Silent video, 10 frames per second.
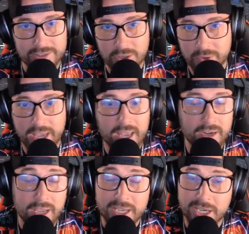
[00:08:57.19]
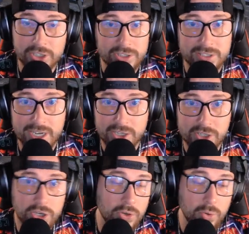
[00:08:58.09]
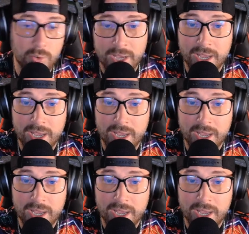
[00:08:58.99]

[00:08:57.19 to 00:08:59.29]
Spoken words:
So again, you just need to